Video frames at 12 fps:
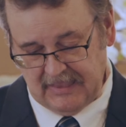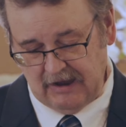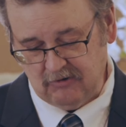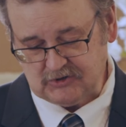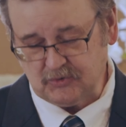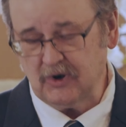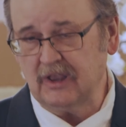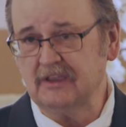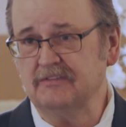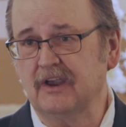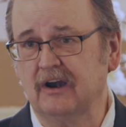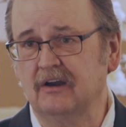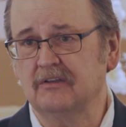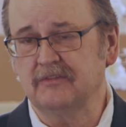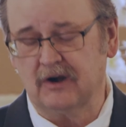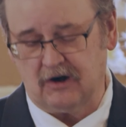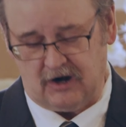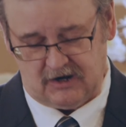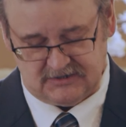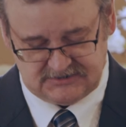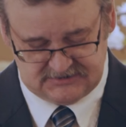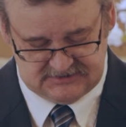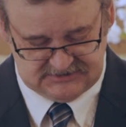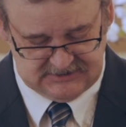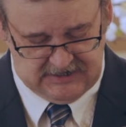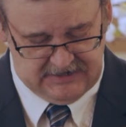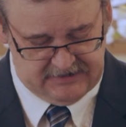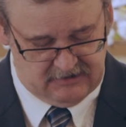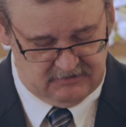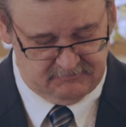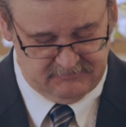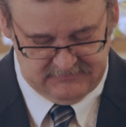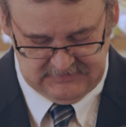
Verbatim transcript: And that was really their, their heart's desire.